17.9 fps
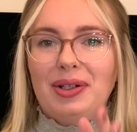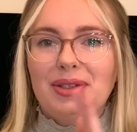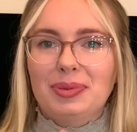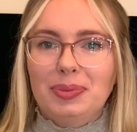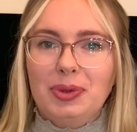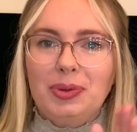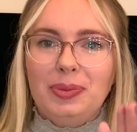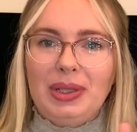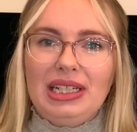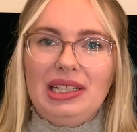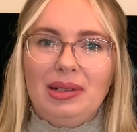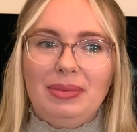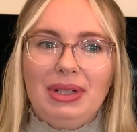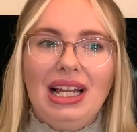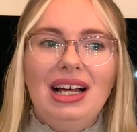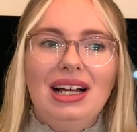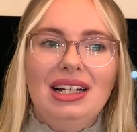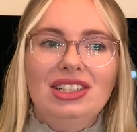small, medium,
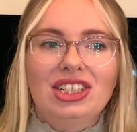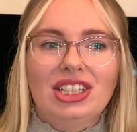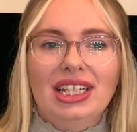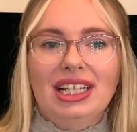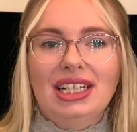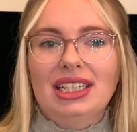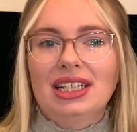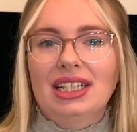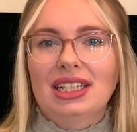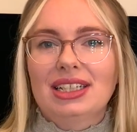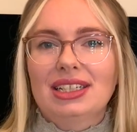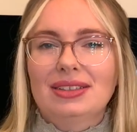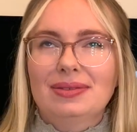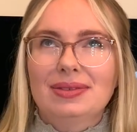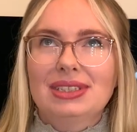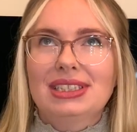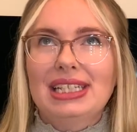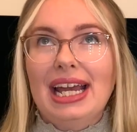large, and they
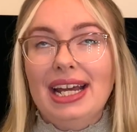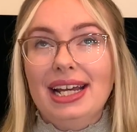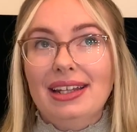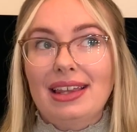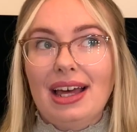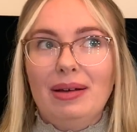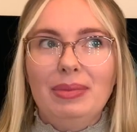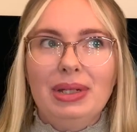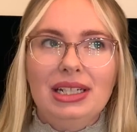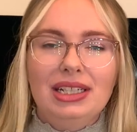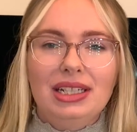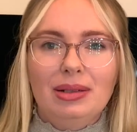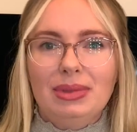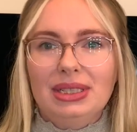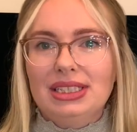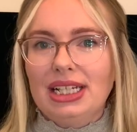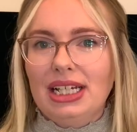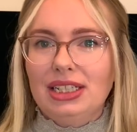say that medium
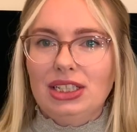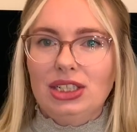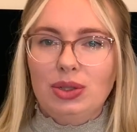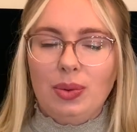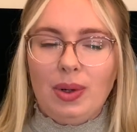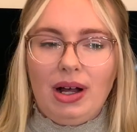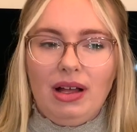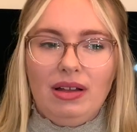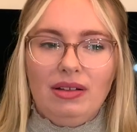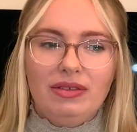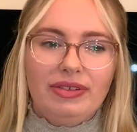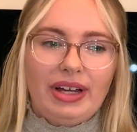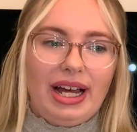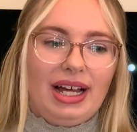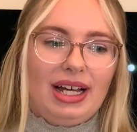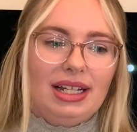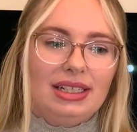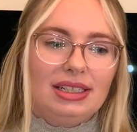is 10 to 12
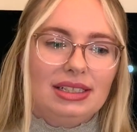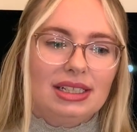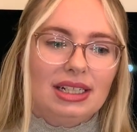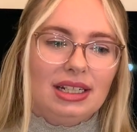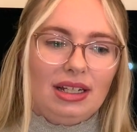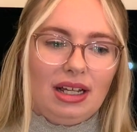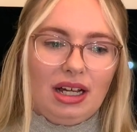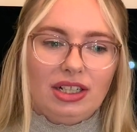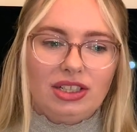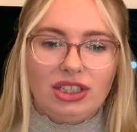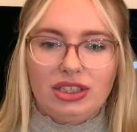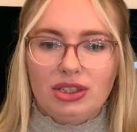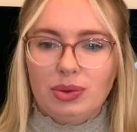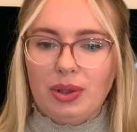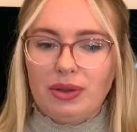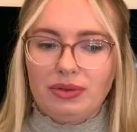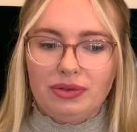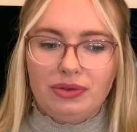and large is
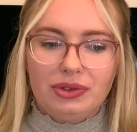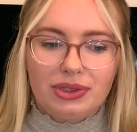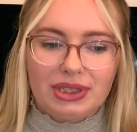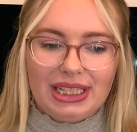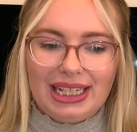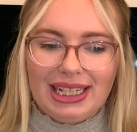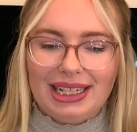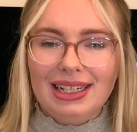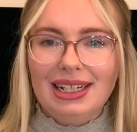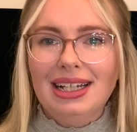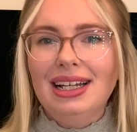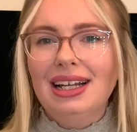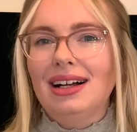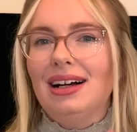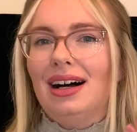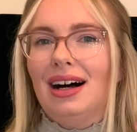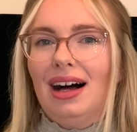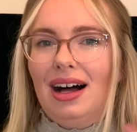12 to 14.
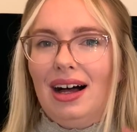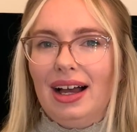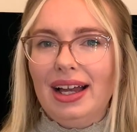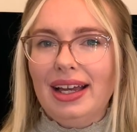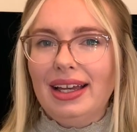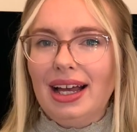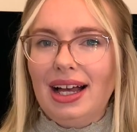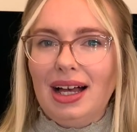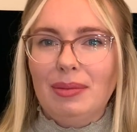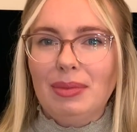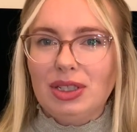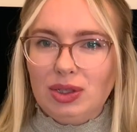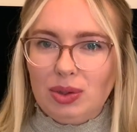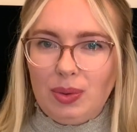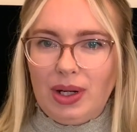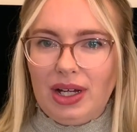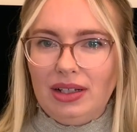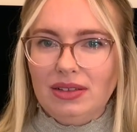I am a
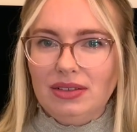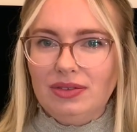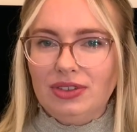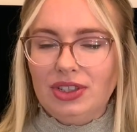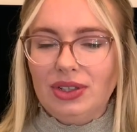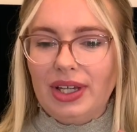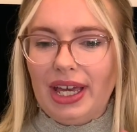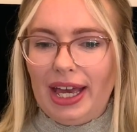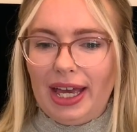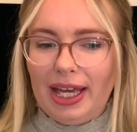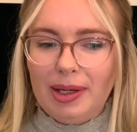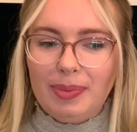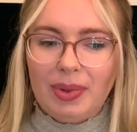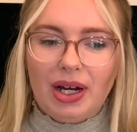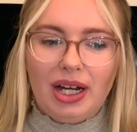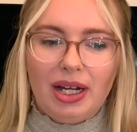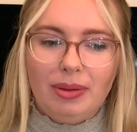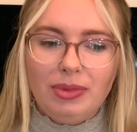12 UK,
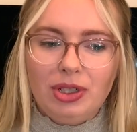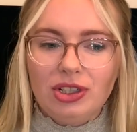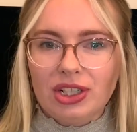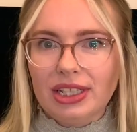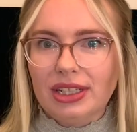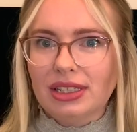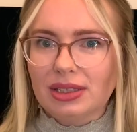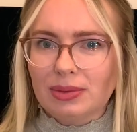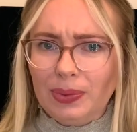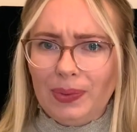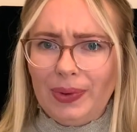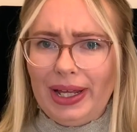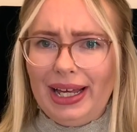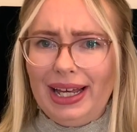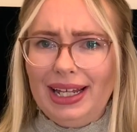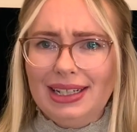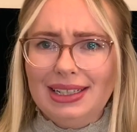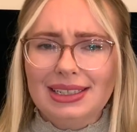but I am usually the smaller
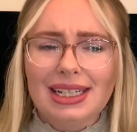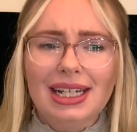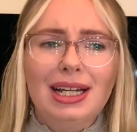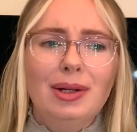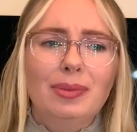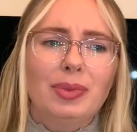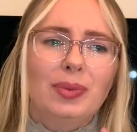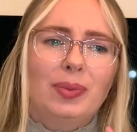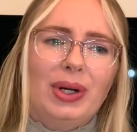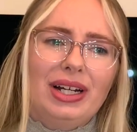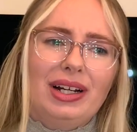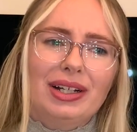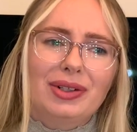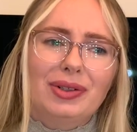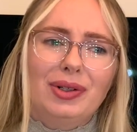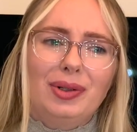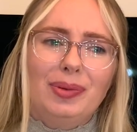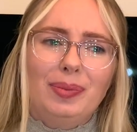end. But when I
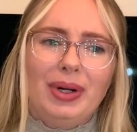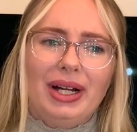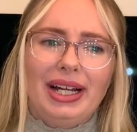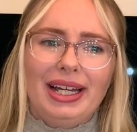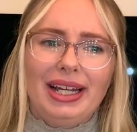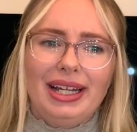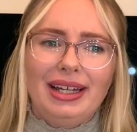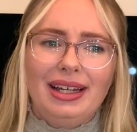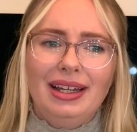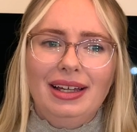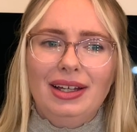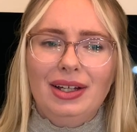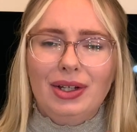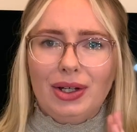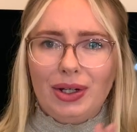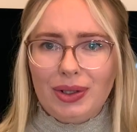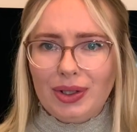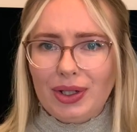got my
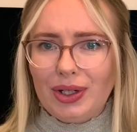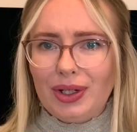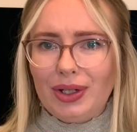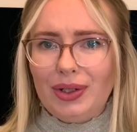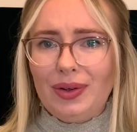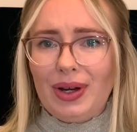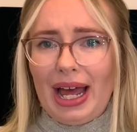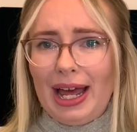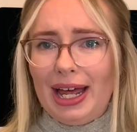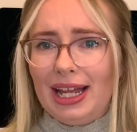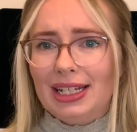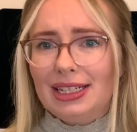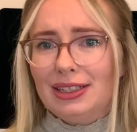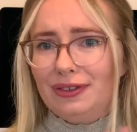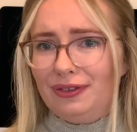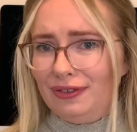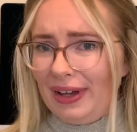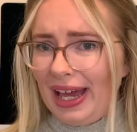Coco
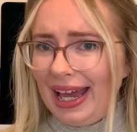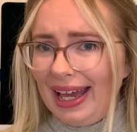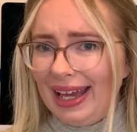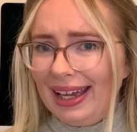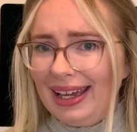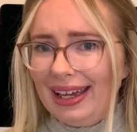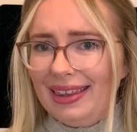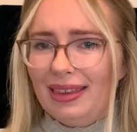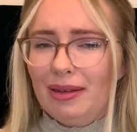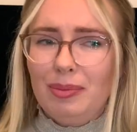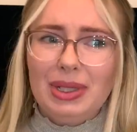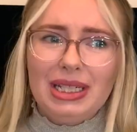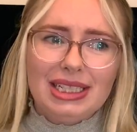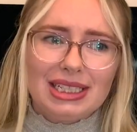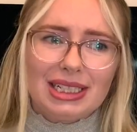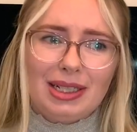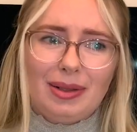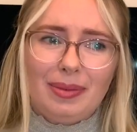and Faye in the
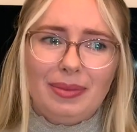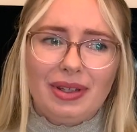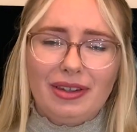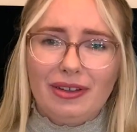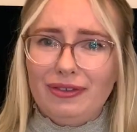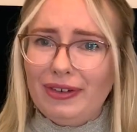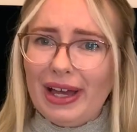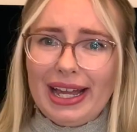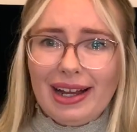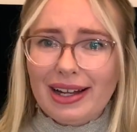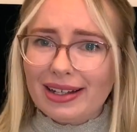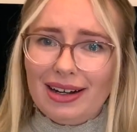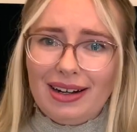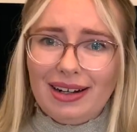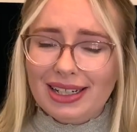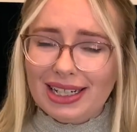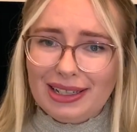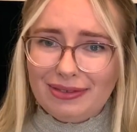medium, the Faye I
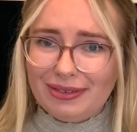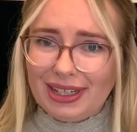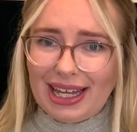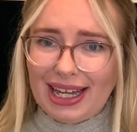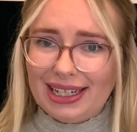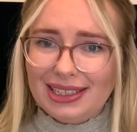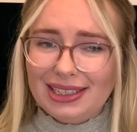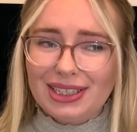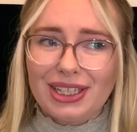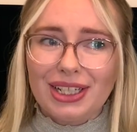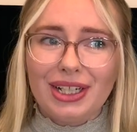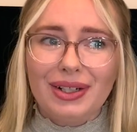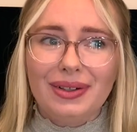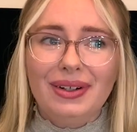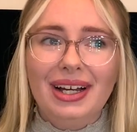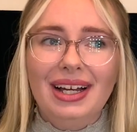can't even get into,